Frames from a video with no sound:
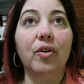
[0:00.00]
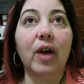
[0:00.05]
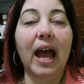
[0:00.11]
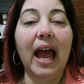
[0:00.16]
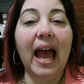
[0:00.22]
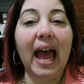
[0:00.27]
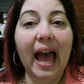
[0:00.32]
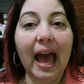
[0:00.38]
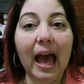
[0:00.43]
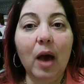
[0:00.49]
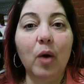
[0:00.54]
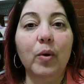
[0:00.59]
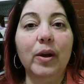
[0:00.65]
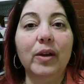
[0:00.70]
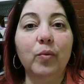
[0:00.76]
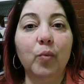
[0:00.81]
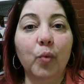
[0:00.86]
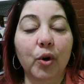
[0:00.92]
how
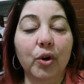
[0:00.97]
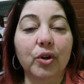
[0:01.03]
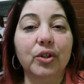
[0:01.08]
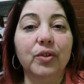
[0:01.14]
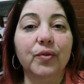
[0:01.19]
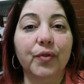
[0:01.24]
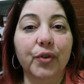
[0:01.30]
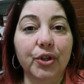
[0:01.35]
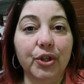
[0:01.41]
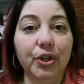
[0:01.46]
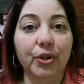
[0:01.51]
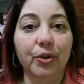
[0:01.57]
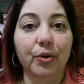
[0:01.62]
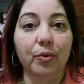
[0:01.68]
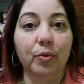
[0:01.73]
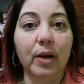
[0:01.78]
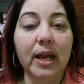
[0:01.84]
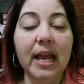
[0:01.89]
it works for
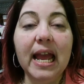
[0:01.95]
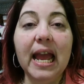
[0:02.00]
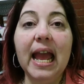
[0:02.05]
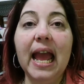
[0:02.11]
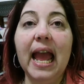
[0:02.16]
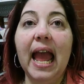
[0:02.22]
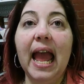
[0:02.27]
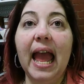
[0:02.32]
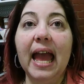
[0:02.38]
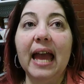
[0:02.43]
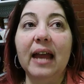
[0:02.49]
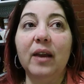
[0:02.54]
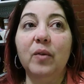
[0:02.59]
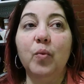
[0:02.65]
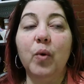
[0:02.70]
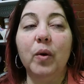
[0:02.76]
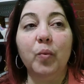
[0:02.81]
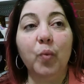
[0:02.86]
you.
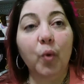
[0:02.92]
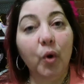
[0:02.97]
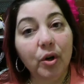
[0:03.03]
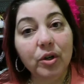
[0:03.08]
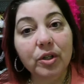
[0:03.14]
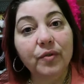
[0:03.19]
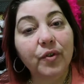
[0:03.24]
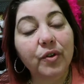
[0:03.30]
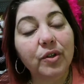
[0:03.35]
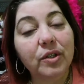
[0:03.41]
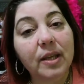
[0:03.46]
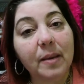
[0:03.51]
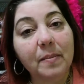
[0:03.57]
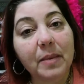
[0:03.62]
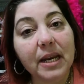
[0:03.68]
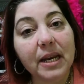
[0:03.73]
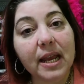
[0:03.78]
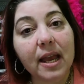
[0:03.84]
And what works for
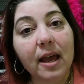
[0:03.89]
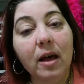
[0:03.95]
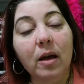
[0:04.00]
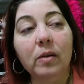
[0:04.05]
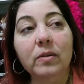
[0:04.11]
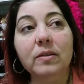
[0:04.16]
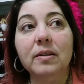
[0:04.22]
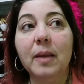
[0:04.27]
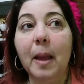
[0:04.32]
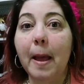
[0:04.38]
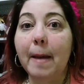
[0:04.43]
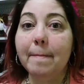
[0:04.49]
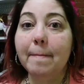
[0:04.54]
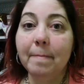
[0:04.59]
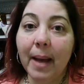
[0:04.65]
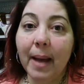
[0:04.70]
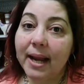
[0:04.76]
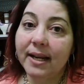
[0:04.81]
somebody else
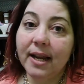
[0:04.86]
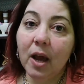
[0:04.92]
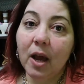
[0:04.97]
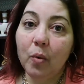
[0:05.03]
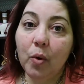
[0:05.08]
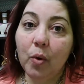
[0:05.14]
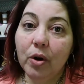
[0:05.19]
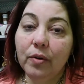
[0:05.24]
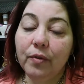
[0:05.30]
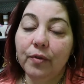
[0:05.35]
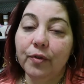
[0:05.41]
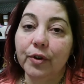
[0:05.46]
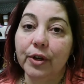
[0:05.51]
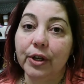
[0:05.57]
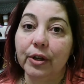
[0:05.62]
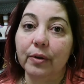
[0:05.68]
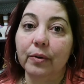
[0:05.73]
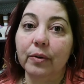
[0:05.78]
might not work for
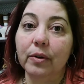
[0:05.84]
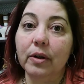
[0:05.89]
you.